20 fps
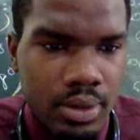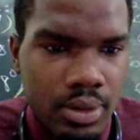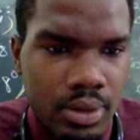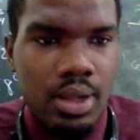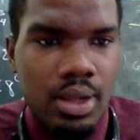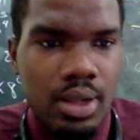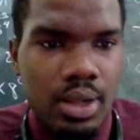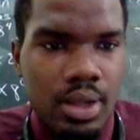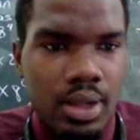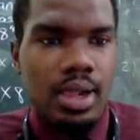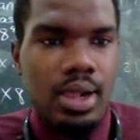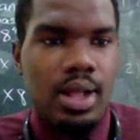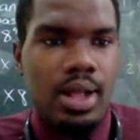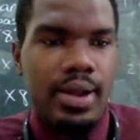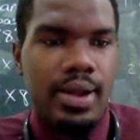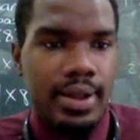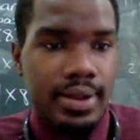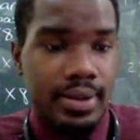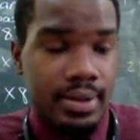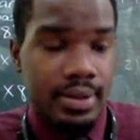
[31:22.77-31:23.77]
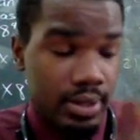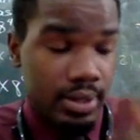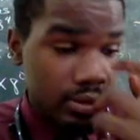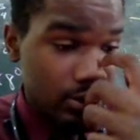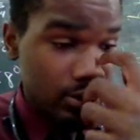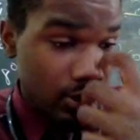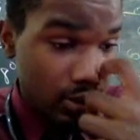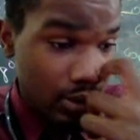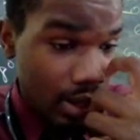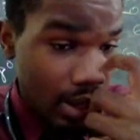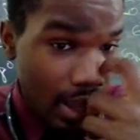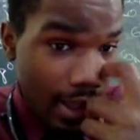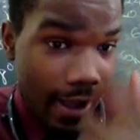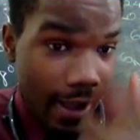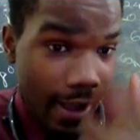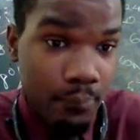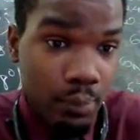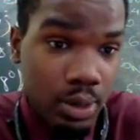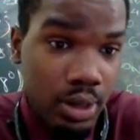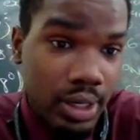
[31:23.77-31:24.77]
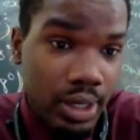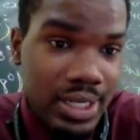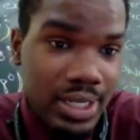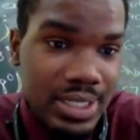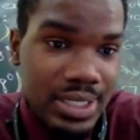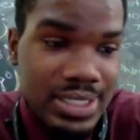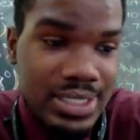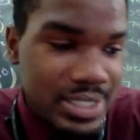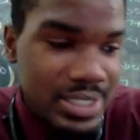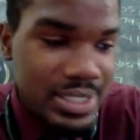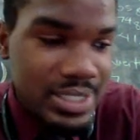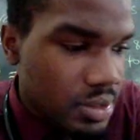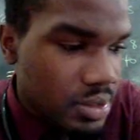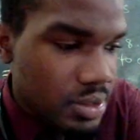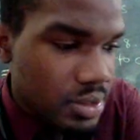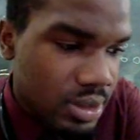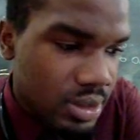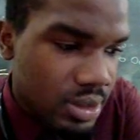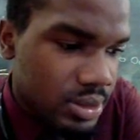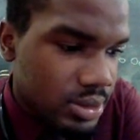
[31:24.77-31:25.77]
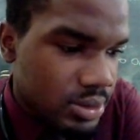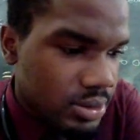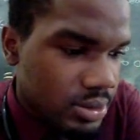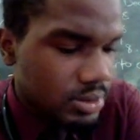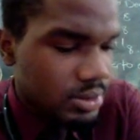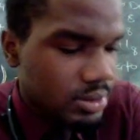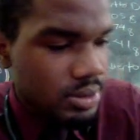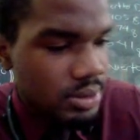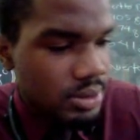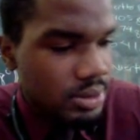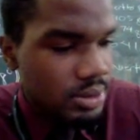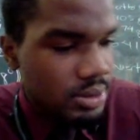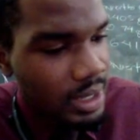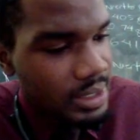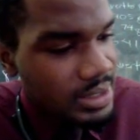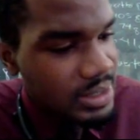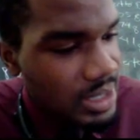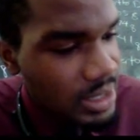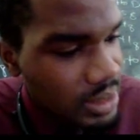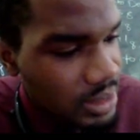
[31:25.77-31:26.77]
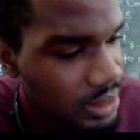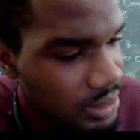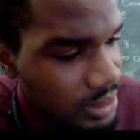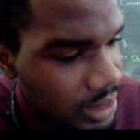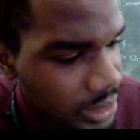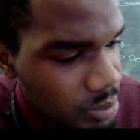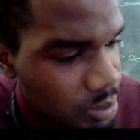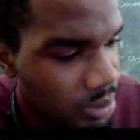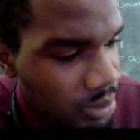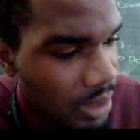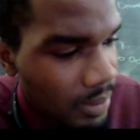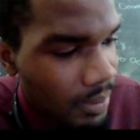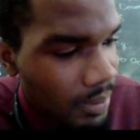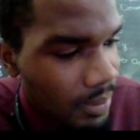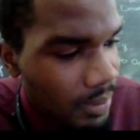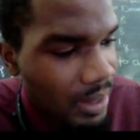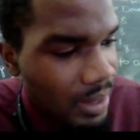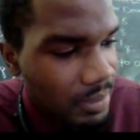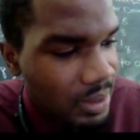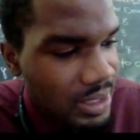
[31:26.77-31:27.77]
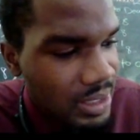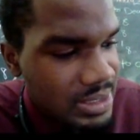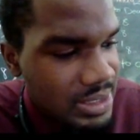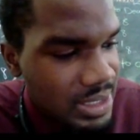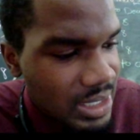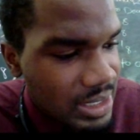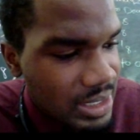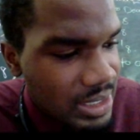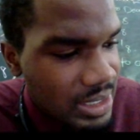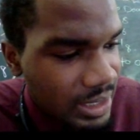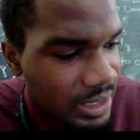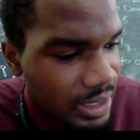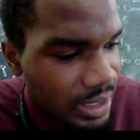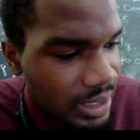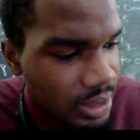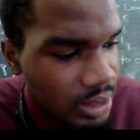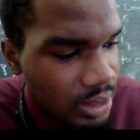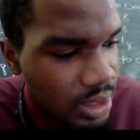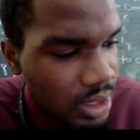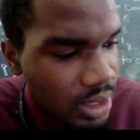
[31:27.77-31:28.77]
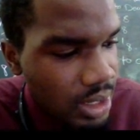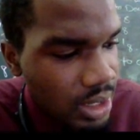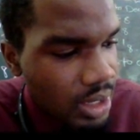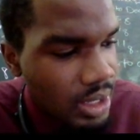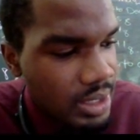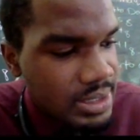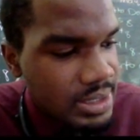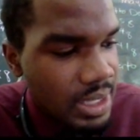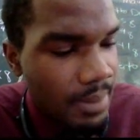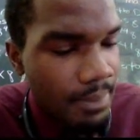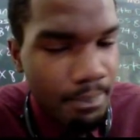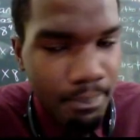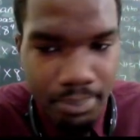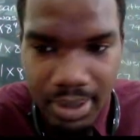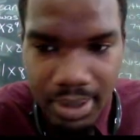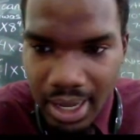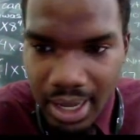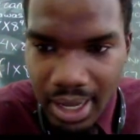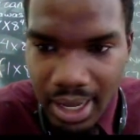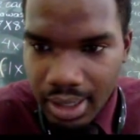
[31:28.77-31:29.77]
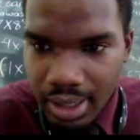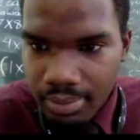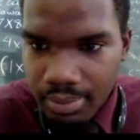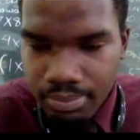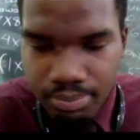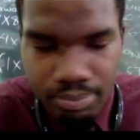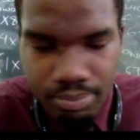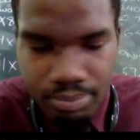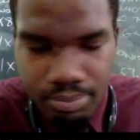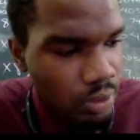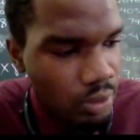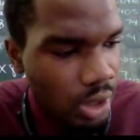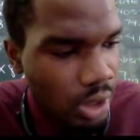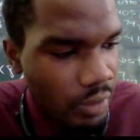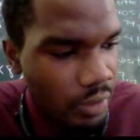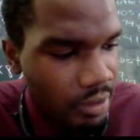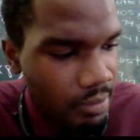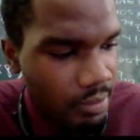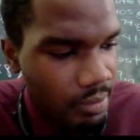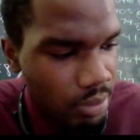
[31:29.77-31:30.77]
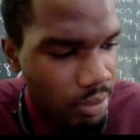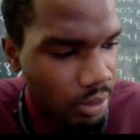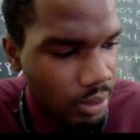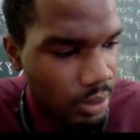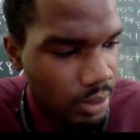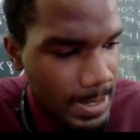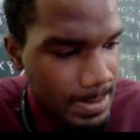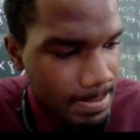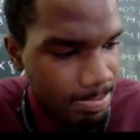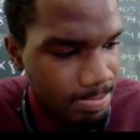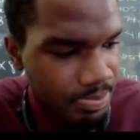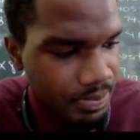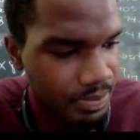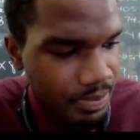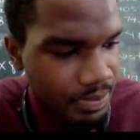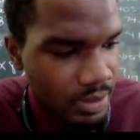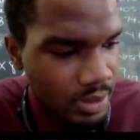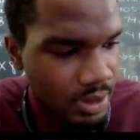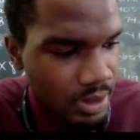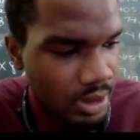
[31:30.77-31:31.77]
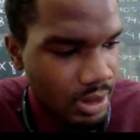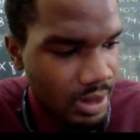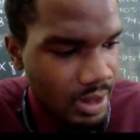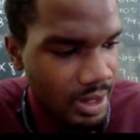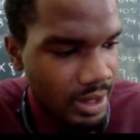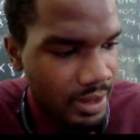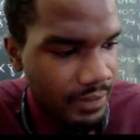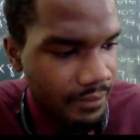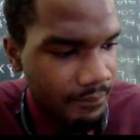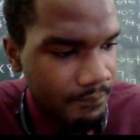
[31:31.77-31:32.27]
Alright, so I'm gonna send you I sent the textbook, but I'm gonna send it again. It's a black and blue covered book. Alright?